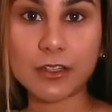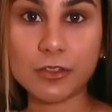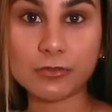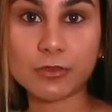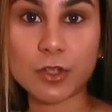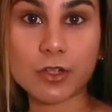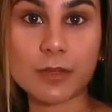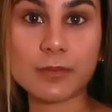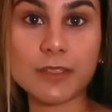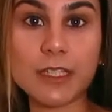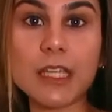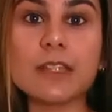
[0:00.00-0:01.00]
of rolled up
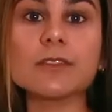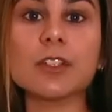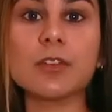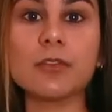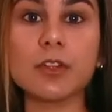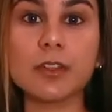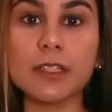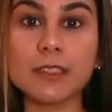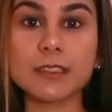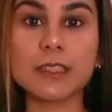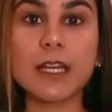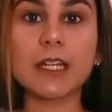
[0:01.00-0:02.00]
sleeves, you've got
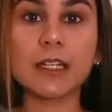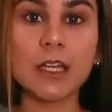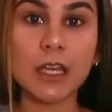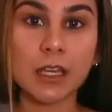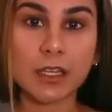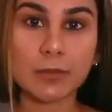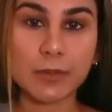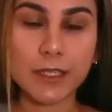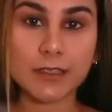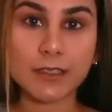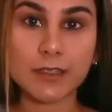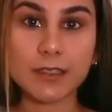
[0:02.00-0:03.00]
this side
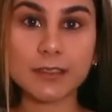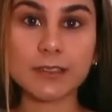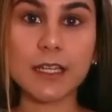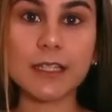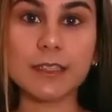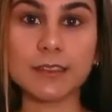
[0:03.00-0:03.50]
compared to this side.